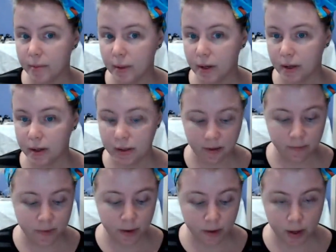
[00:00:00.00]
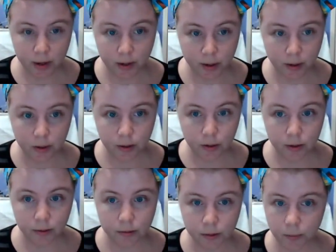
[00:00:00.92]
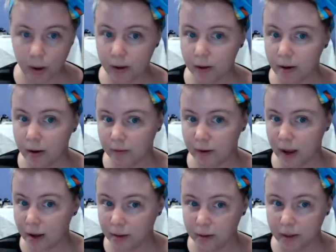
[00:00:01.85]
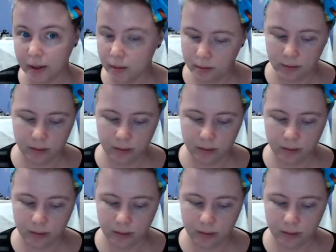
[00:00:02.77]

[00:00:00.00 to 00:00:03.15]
because I feel like you're smart enough to handle it.